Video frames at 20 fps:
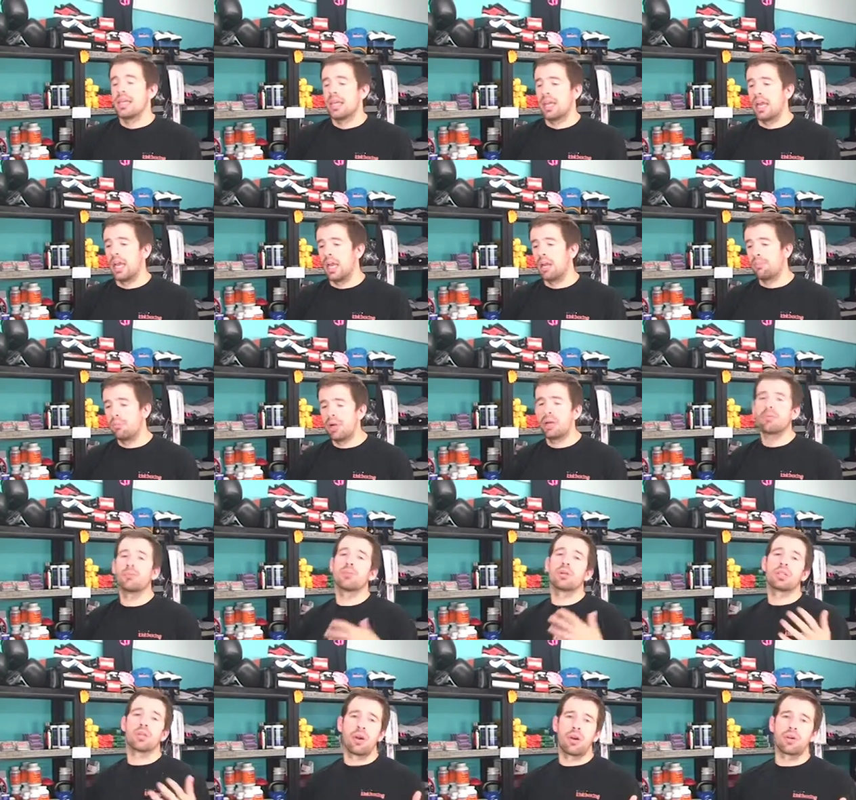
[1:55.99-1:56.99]
But
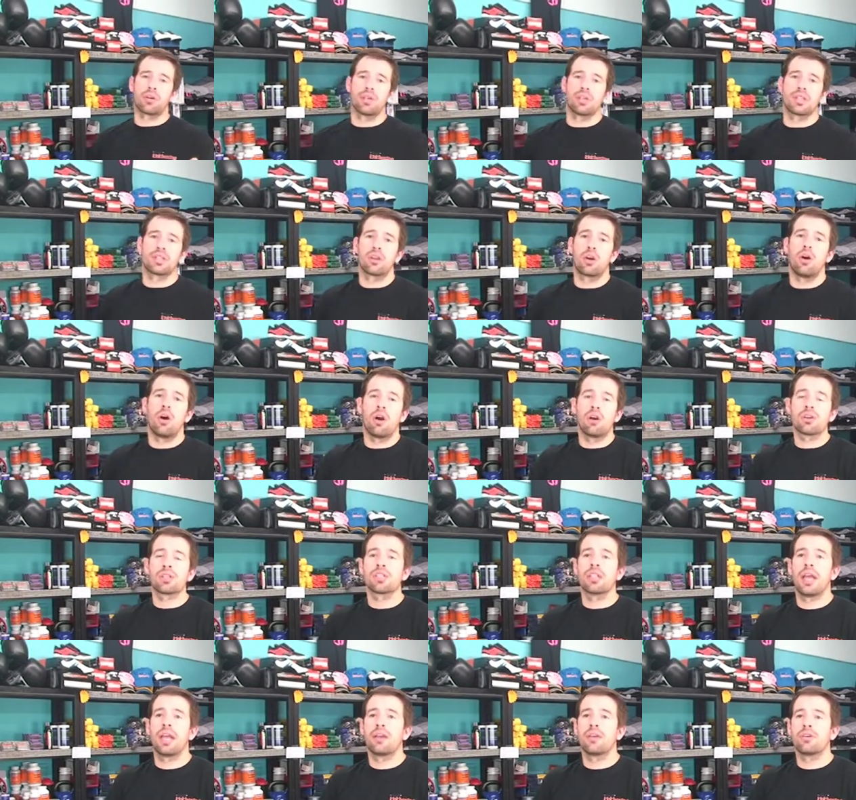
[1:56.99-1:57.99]
regardless, so
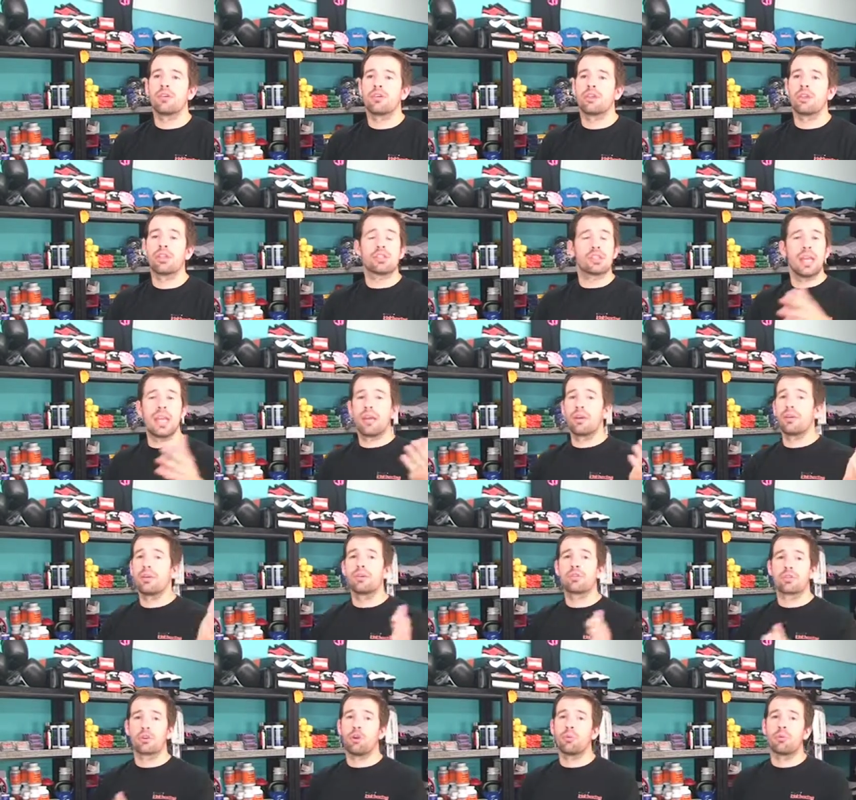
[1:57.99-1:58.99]
the standard
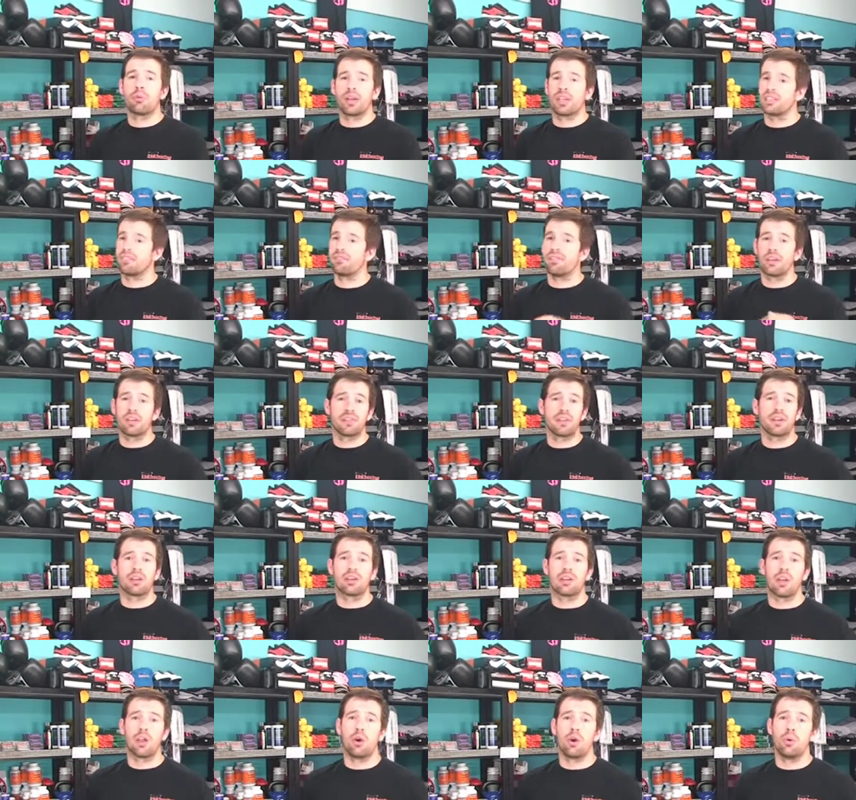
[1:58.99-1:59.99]
industry open rate is very, very
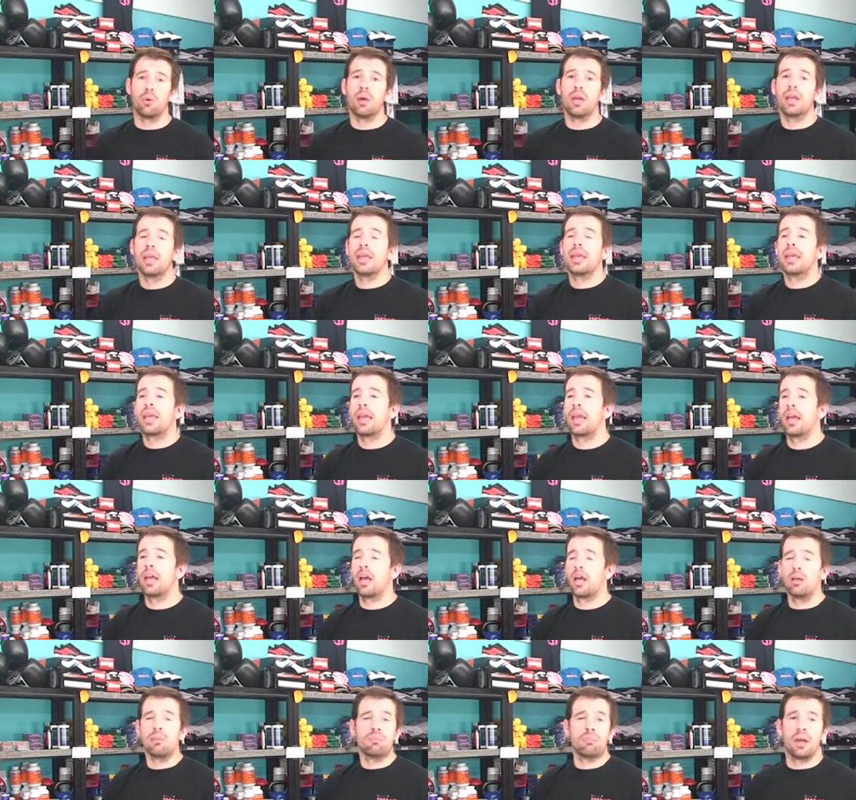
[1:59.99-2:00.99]
low.
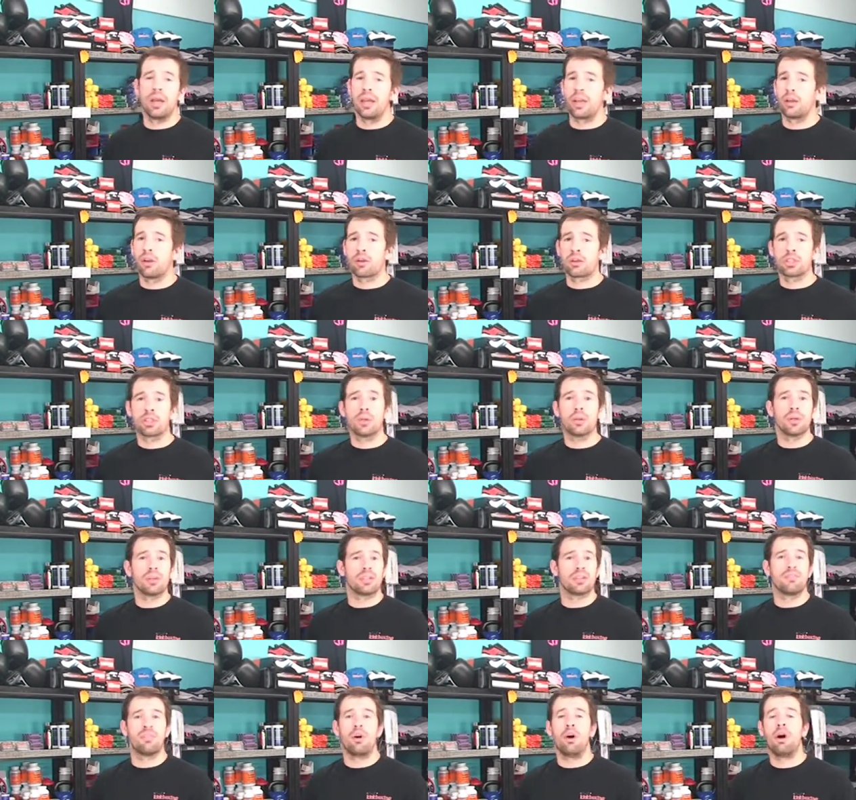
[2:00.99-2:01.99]
But at our studios,
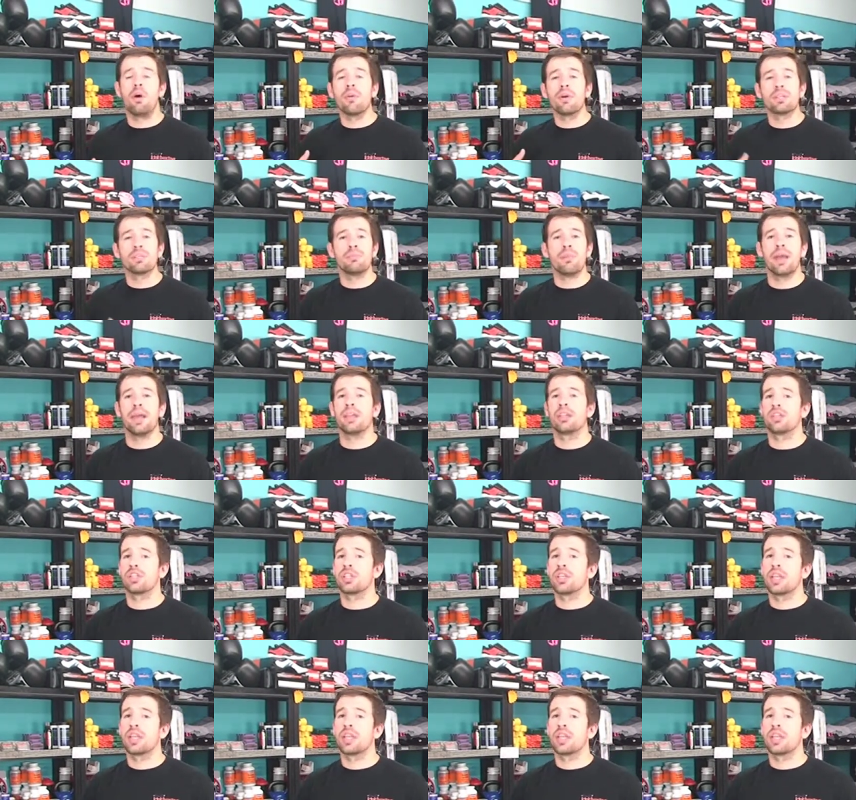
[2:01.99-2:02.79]
have always managed